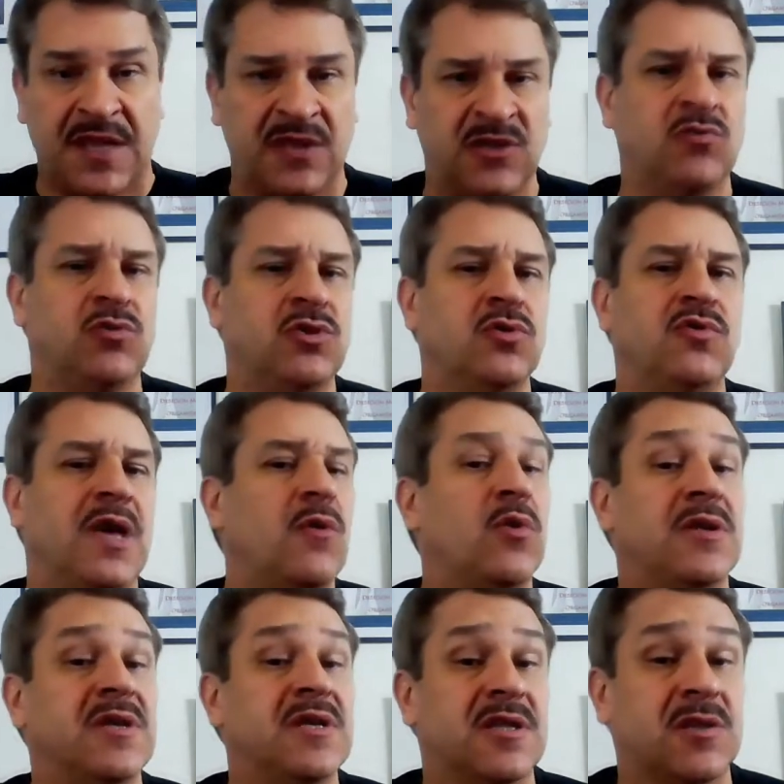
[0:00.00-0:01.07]
and you knew that
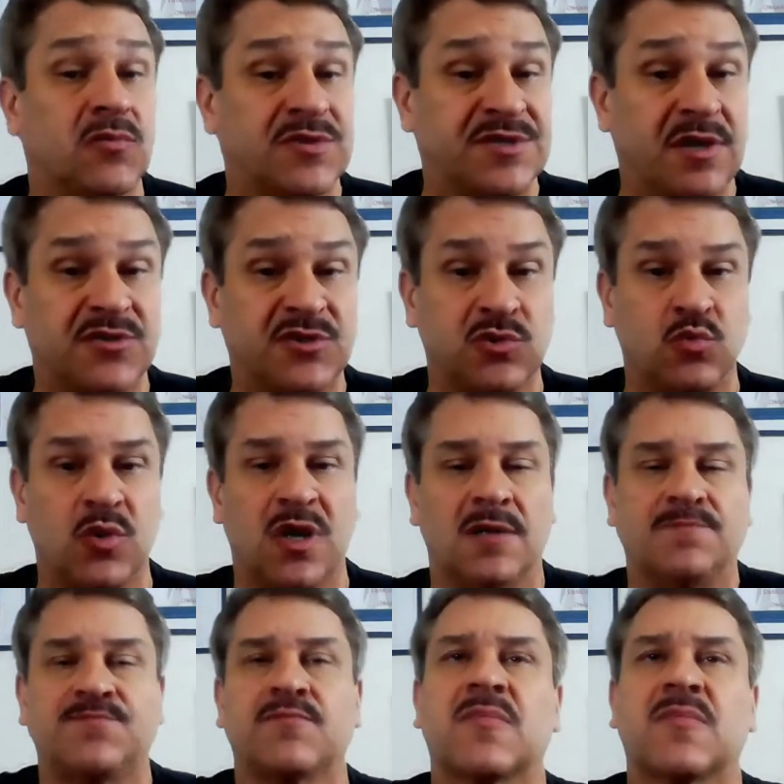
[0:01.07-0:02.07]
wouldn't get the results you want.